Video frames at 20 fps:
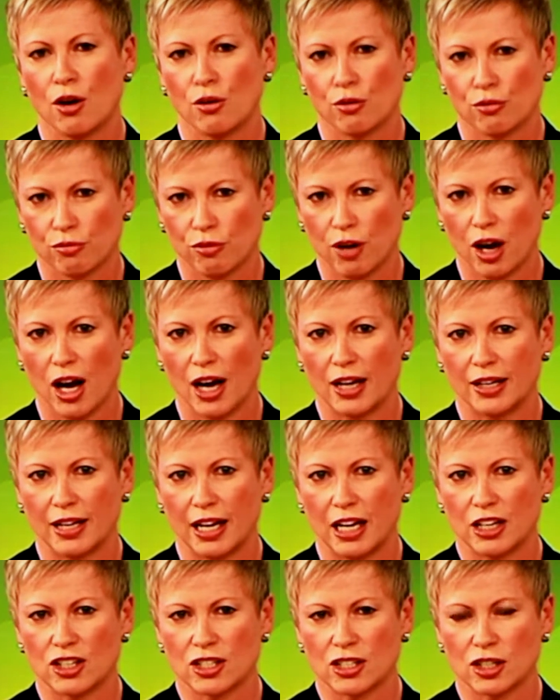Right.
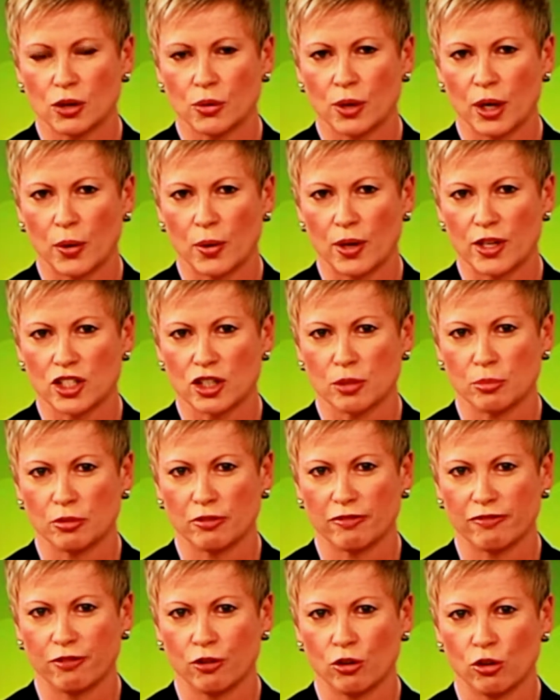Now, just a quick question
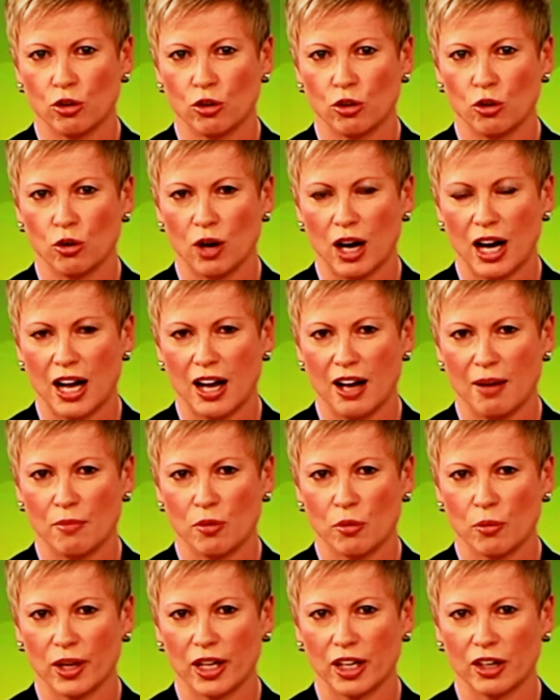before
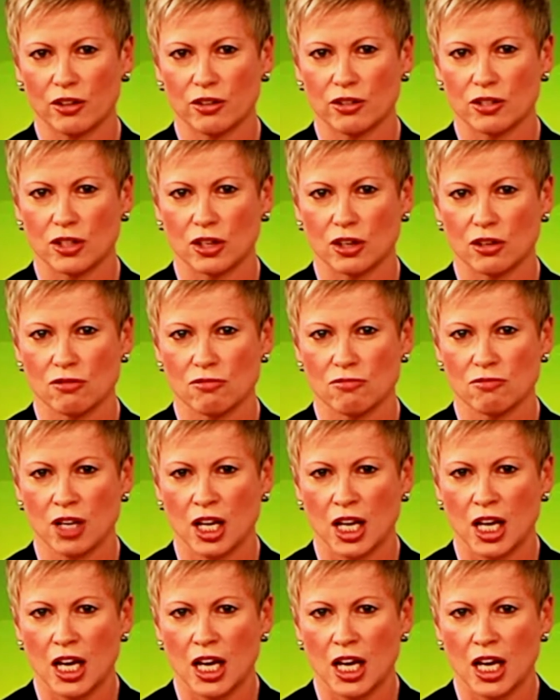we lose you.